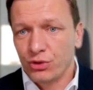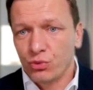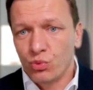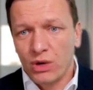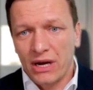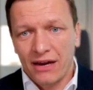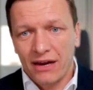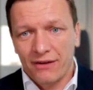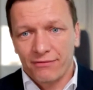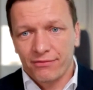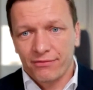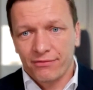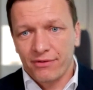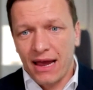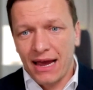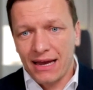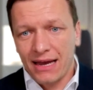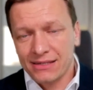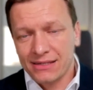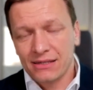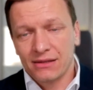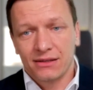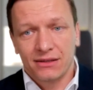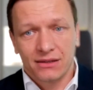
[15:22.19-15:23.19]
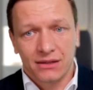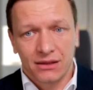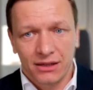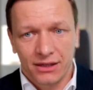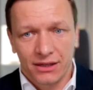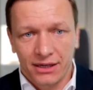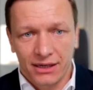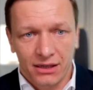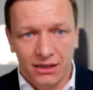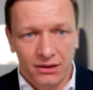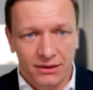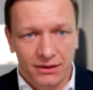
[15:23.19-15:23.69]
We have excellent
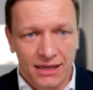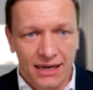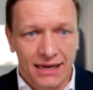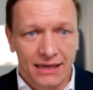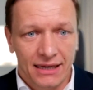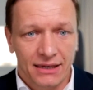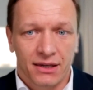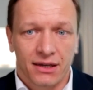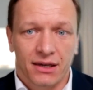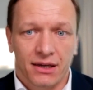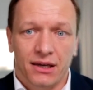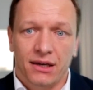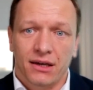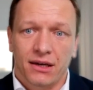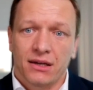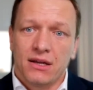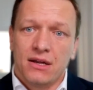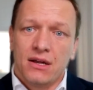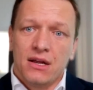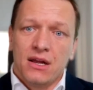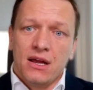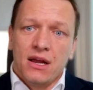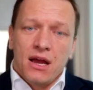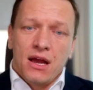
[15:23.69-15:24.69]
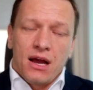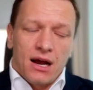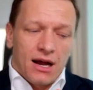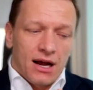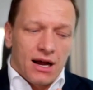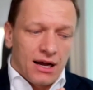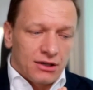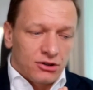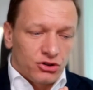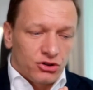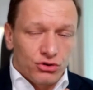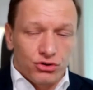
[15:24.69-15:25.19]
clinical data
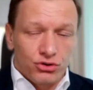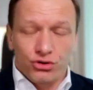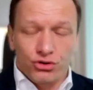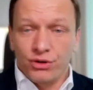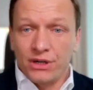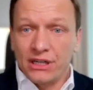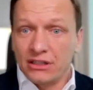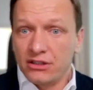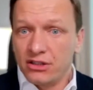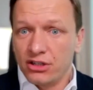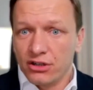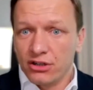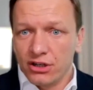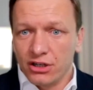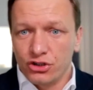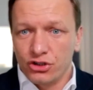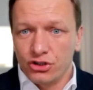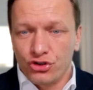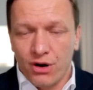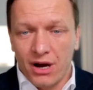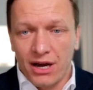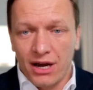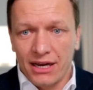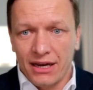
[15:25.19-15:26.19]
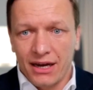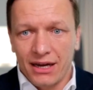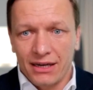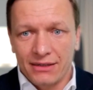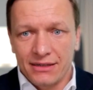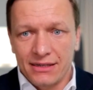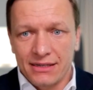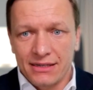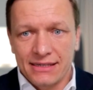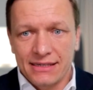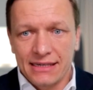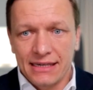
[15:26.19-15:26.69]
to treat dry eye
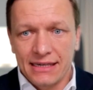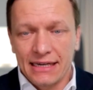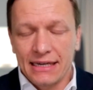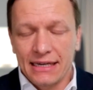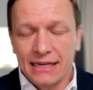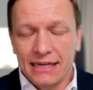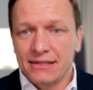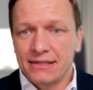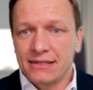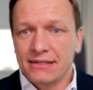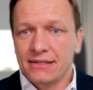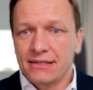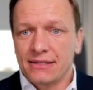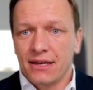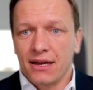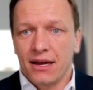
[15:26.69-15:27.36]
disease.